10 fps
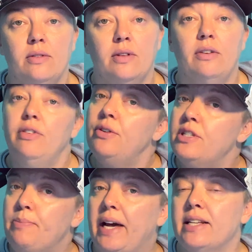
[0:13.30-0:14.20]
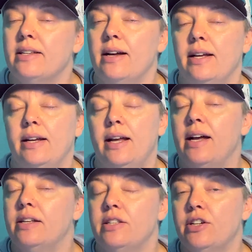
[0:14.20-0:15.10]
A few specs on it. It
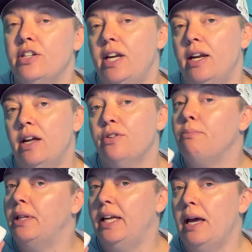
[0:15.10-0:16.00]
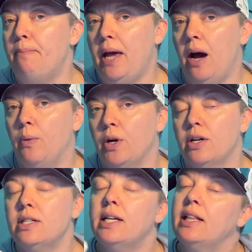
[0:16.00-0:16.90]
has 1300 milliamp
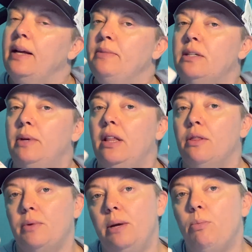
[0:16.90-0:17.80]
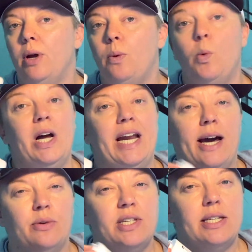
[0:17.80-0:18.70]
hours. It claims to be 3.1
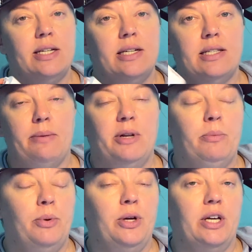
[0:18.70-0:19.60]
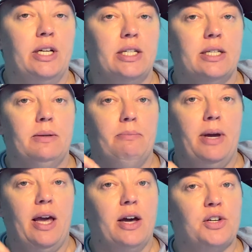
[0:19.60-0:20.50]
ounces. I'm gonna put my
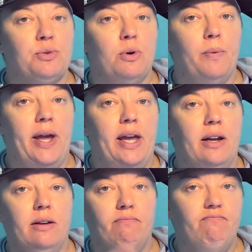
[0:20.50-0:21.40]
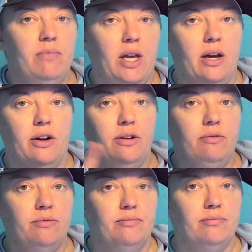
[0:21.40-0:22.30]
actual weight here.
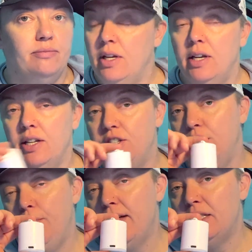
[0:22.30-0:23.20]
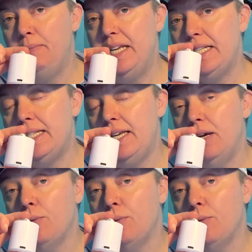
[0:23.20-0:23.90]
It's USB-C